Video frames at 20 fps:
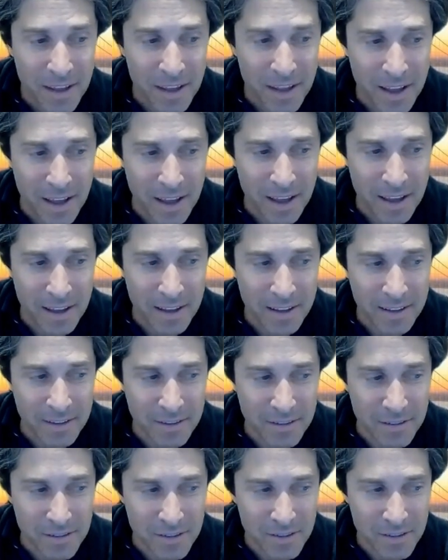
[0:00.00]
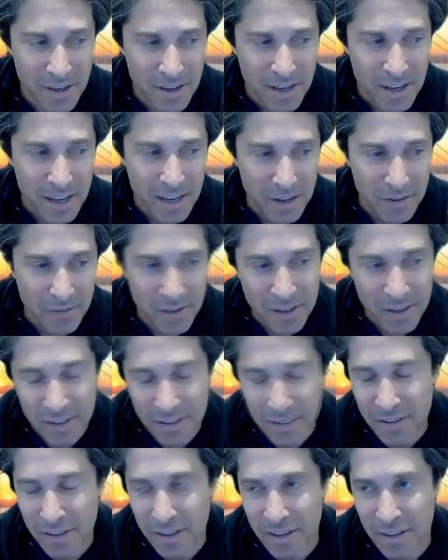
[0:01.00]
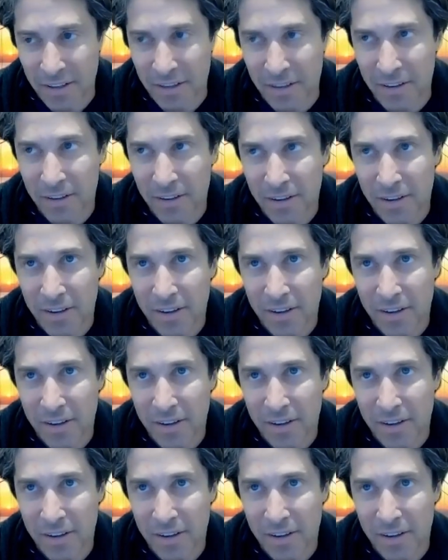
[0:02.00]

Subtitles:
And if anything,